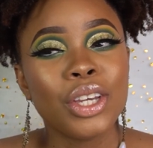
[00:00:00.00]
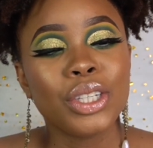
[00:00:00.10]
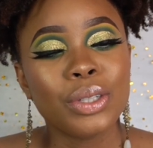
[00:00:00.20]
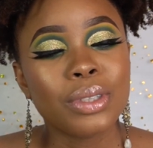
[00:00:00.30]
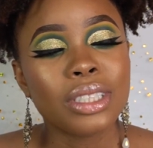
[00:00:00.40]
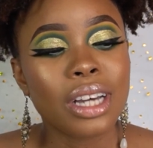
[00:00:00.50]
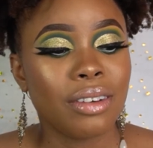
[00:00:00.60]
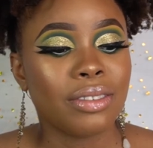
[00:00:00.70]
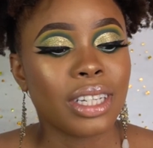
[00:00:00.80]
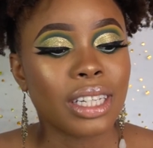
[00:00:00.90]
you would
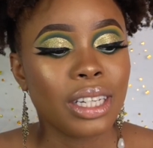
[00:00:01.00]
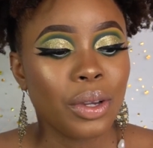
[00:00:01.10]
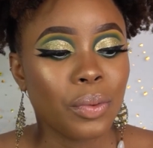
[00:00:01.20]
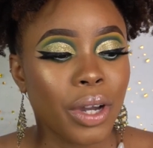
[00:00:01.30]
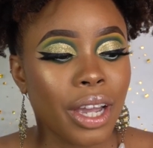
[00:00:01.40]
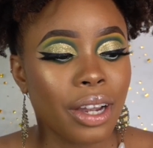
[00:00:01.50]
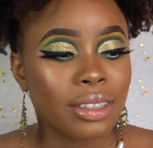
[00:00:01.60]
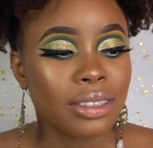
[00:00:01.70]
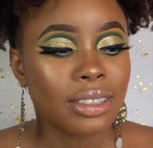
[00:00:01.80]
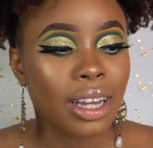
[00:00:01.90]
definitely wear.
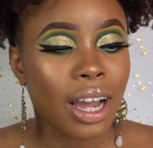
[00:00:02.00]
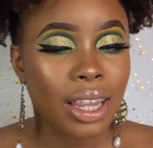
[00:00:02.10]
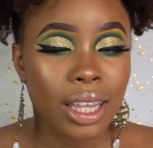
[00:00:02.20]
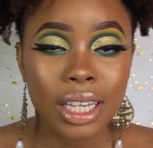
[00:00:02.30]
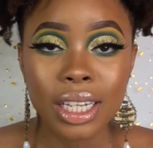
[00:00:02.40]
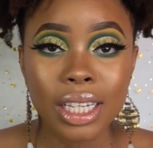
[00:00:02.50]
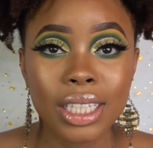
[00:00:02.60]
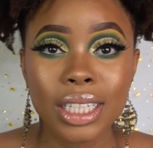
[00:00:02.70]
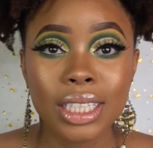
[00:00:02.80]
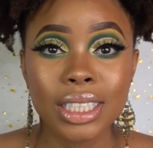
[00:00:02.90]
I think it
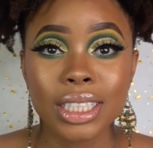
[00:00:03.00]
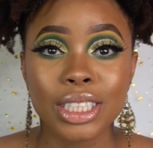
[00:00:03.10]
is